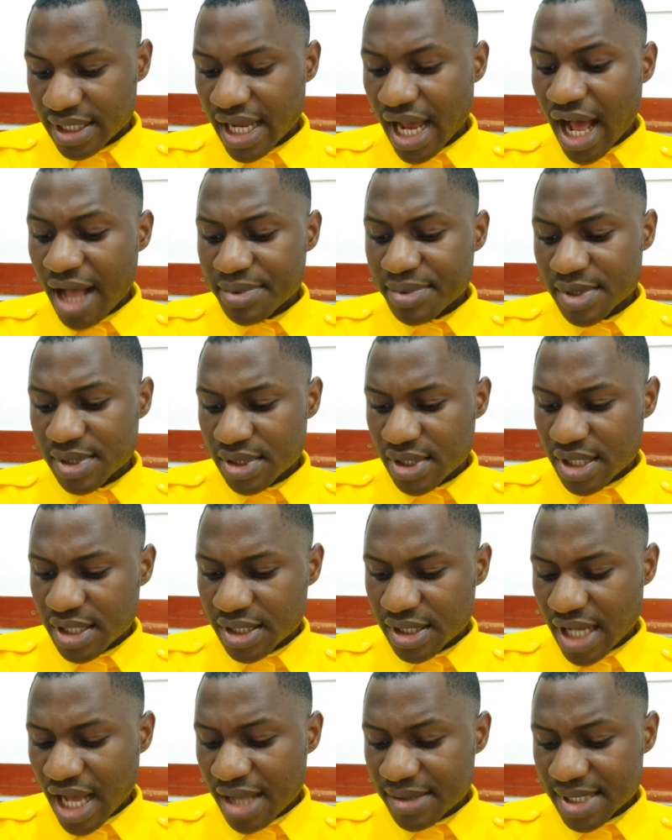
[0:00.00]
The
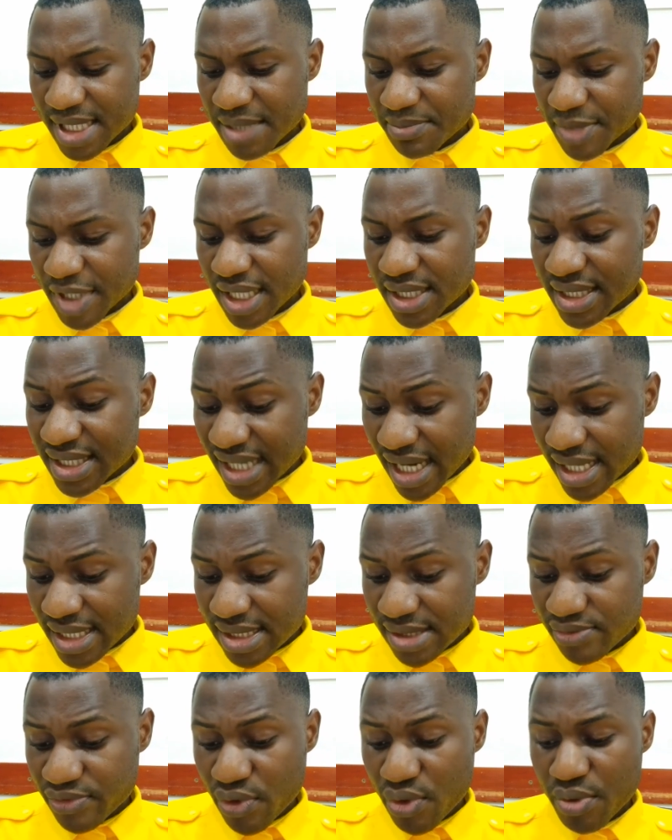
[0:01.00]
accepted
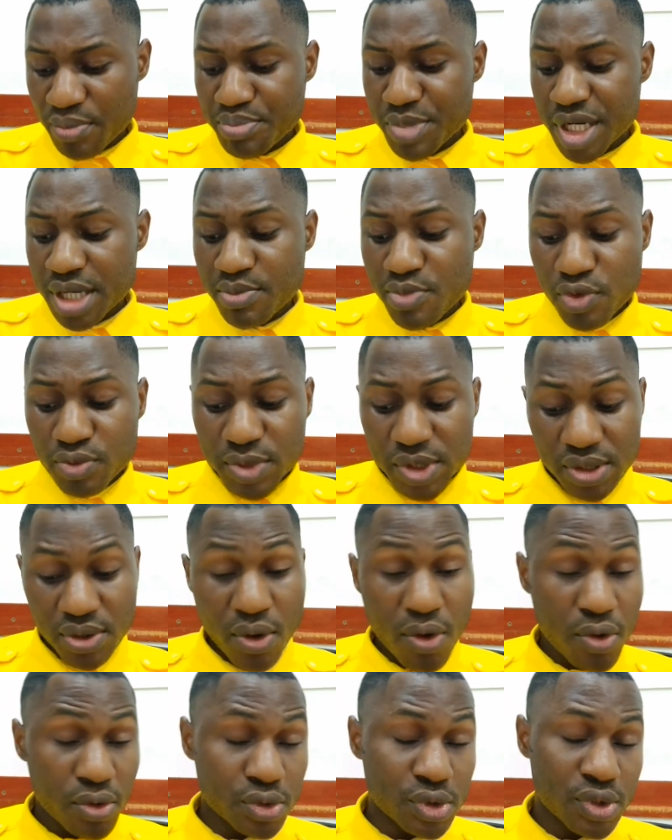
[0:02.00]
test for minimum
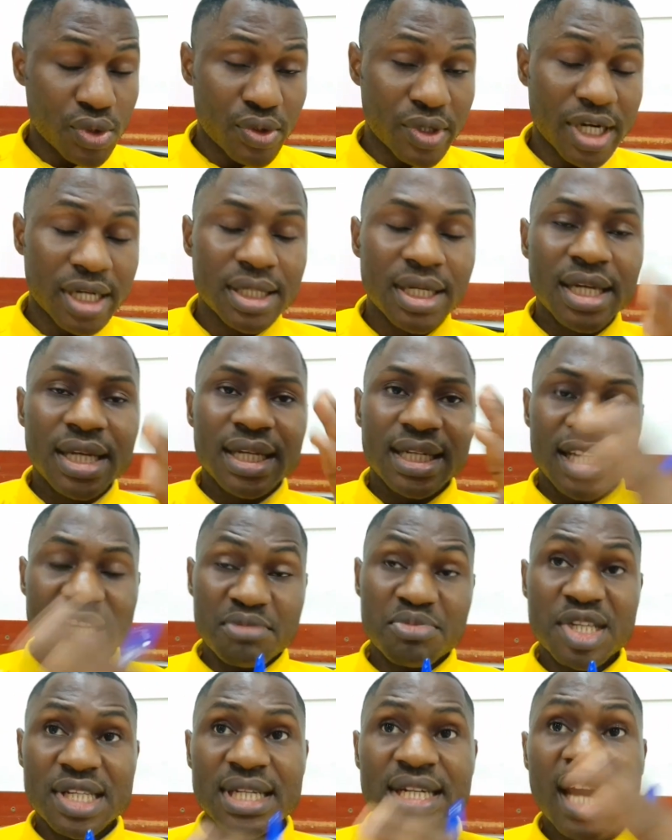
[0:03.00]
scores, all right,
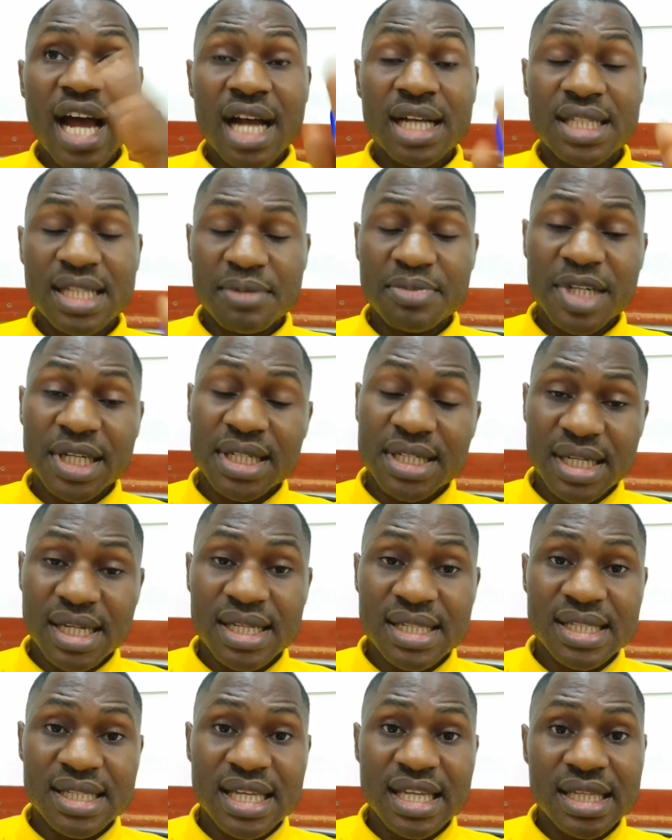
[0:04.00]
let me say the accepted
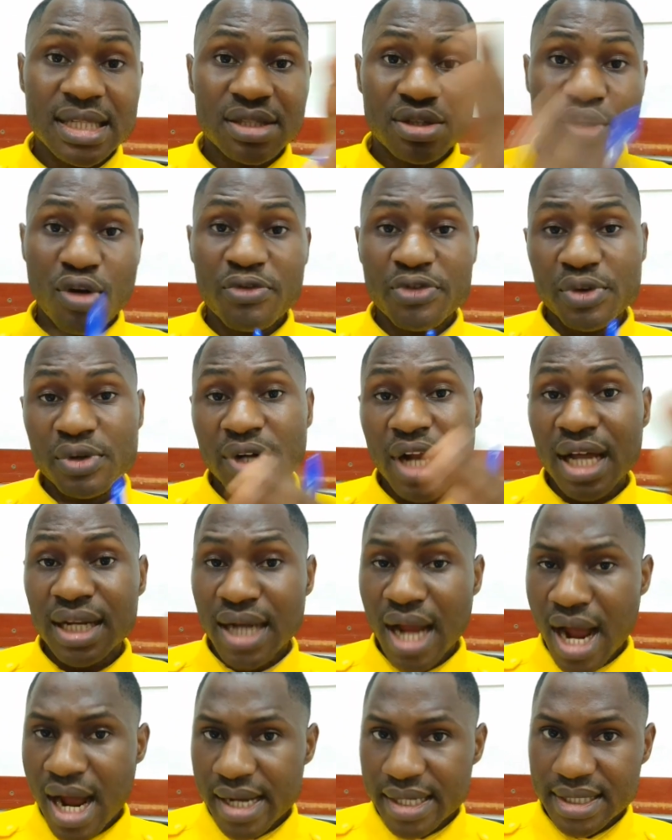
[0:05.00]
test is TOEFL
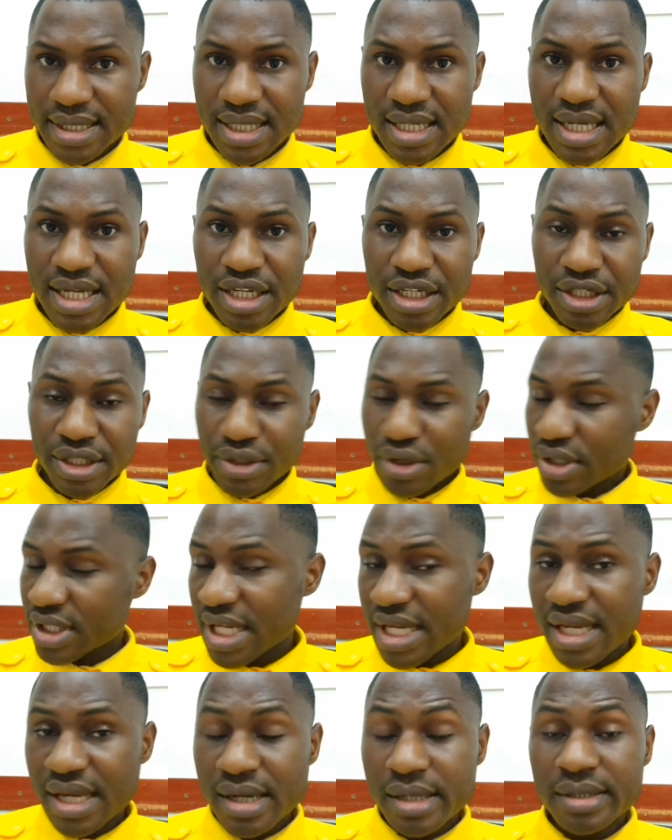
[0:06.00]
and IELTS,
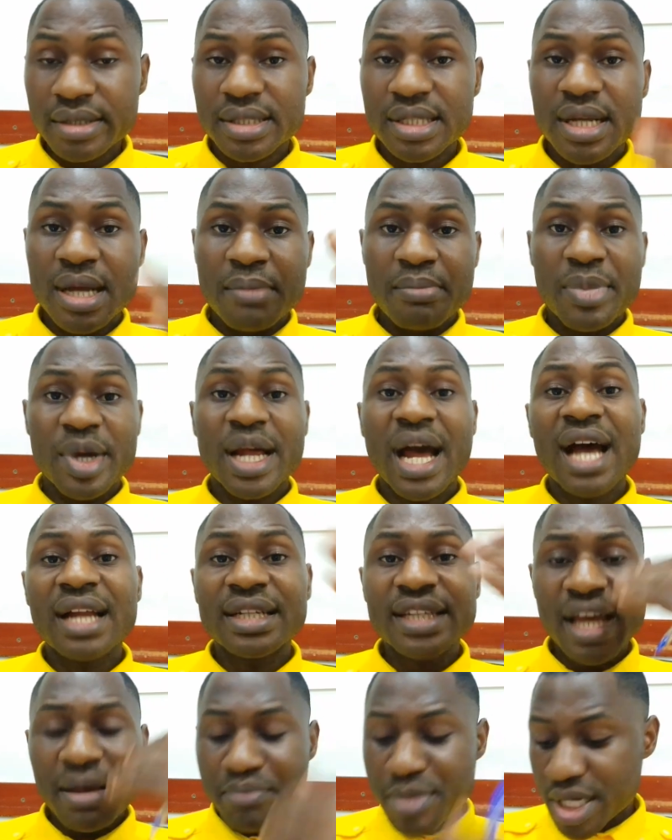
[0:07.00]
nothing else.
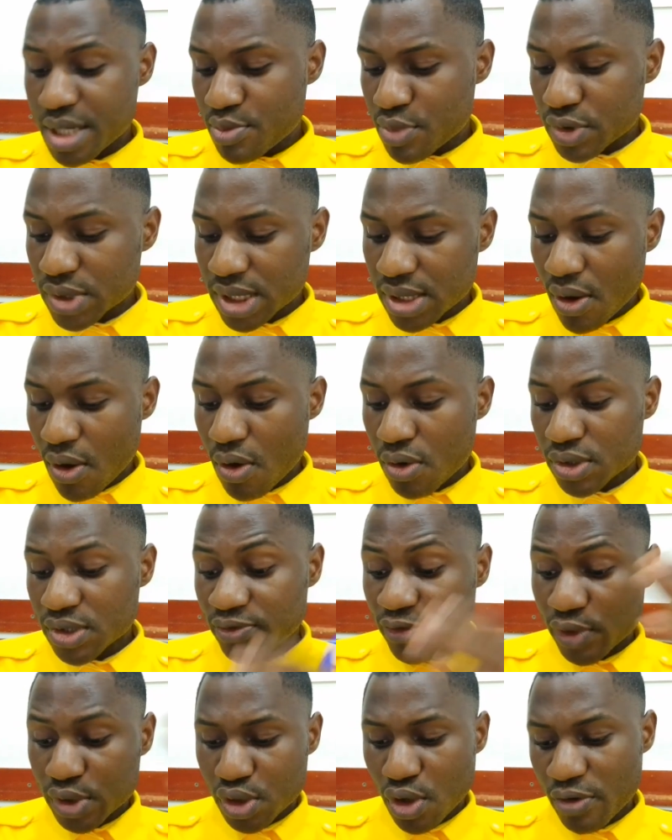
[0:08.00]
And their minimum
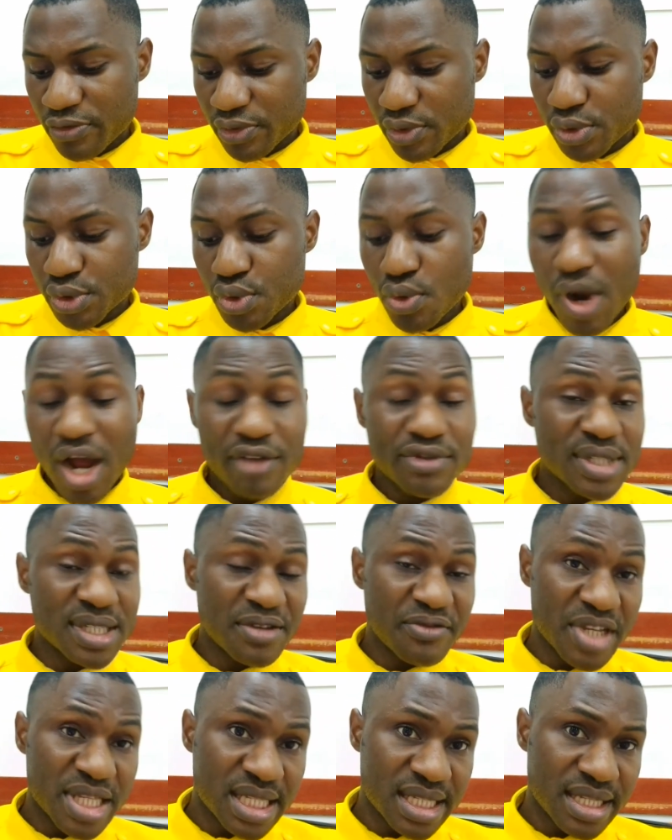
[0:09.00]
scores for TOEFL, you have
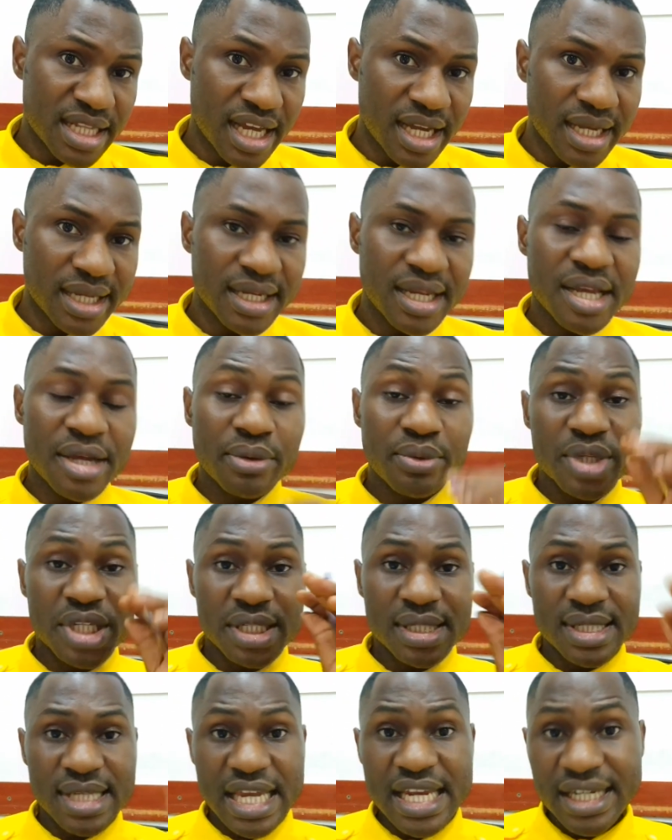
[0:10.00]
79,
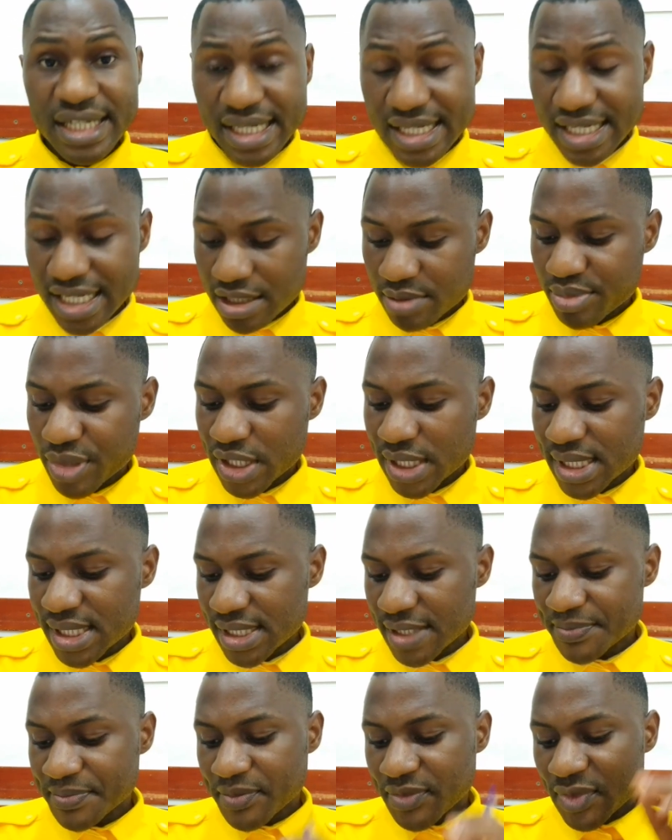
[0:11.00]
which is internet
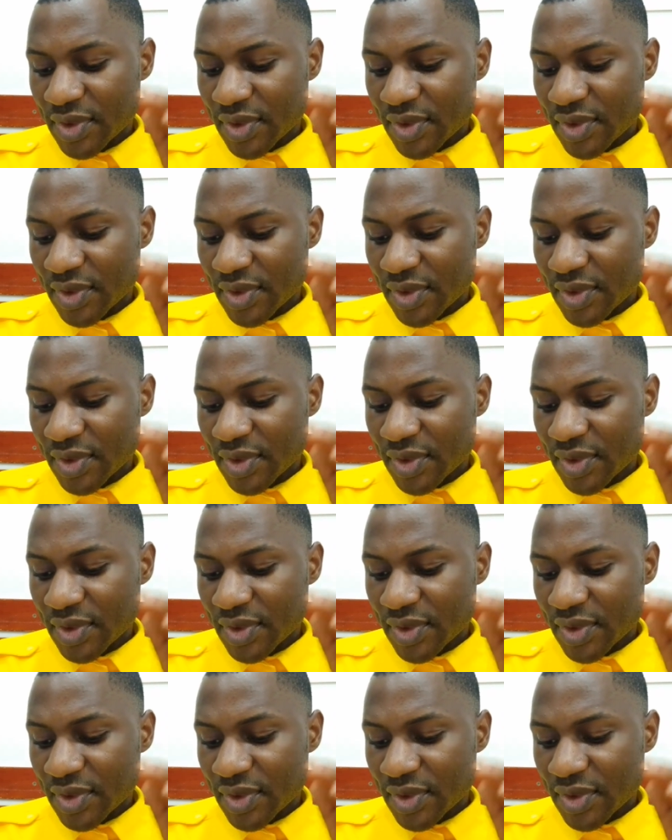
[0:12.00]
based.